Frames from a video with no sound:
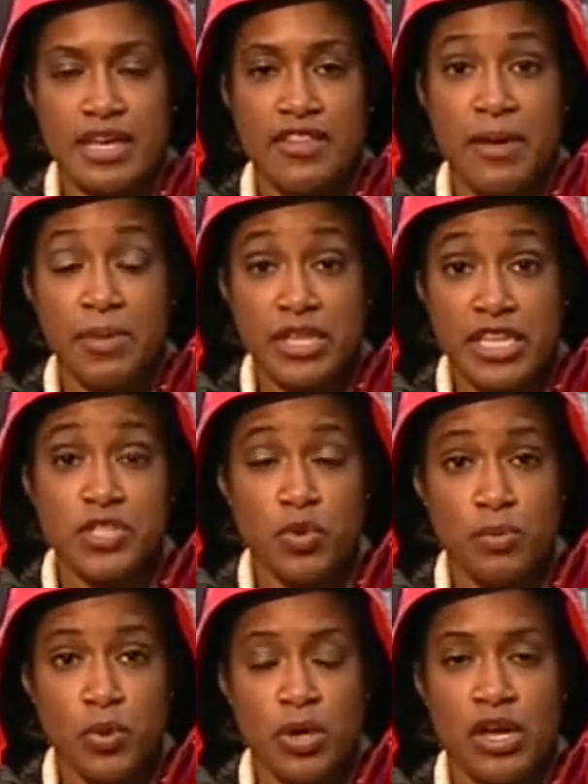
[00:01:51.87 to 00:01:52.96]
Now, that police
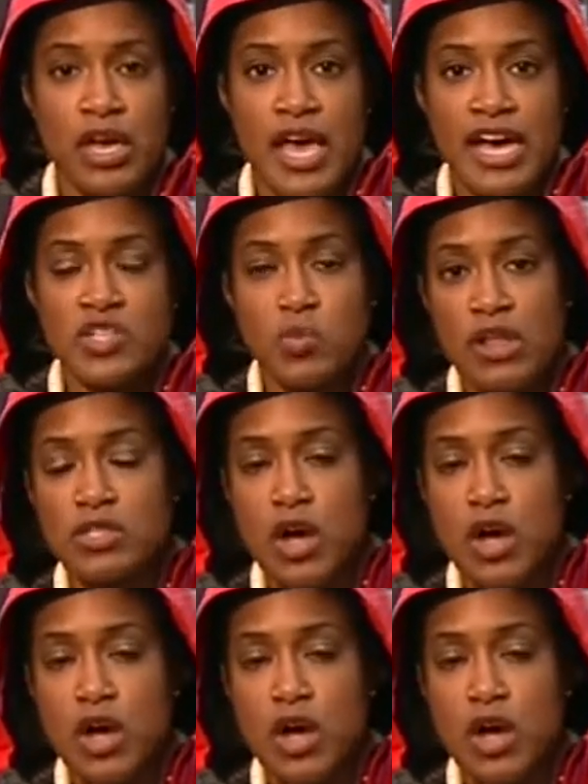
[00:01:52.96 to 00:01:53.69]
report, as well as